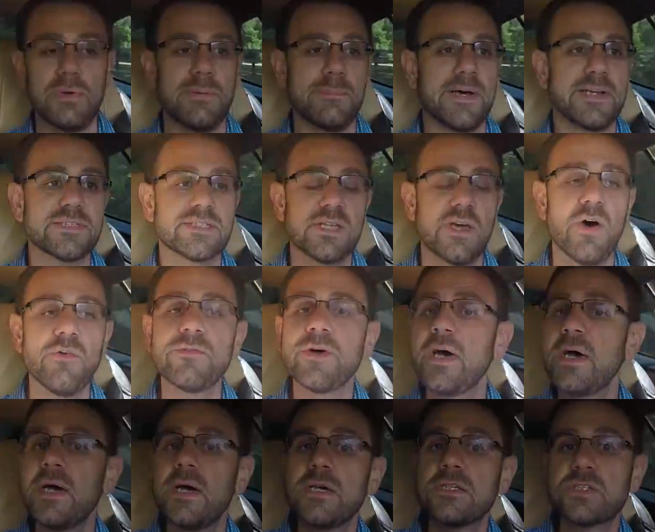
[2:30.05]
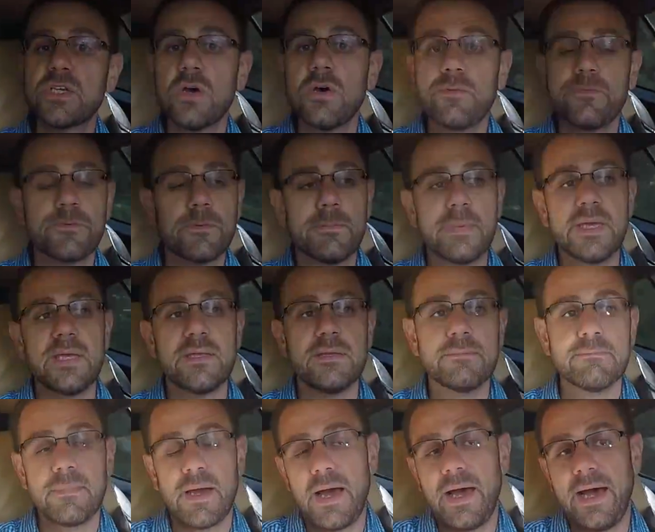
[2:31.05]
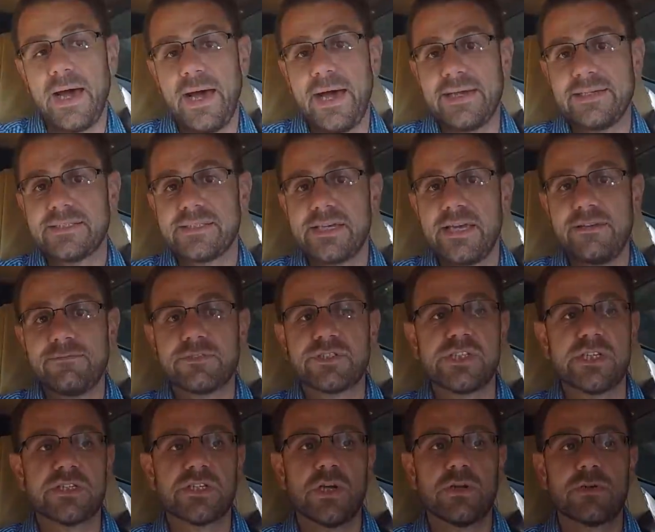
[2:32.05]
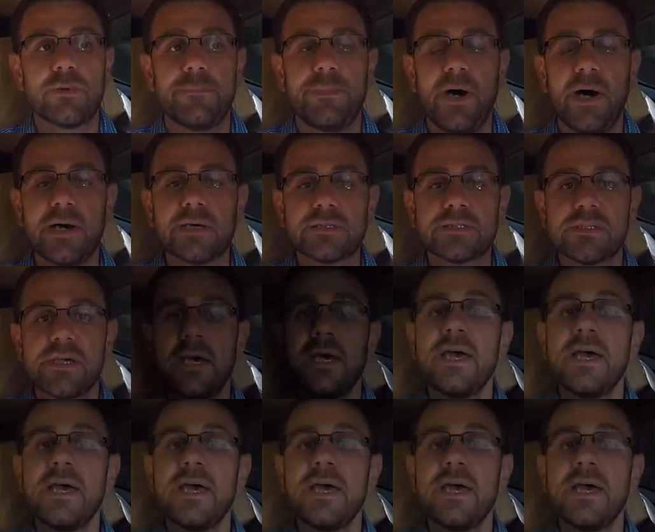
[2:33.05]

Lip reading: it myself. So for me, I saved 600 bucks.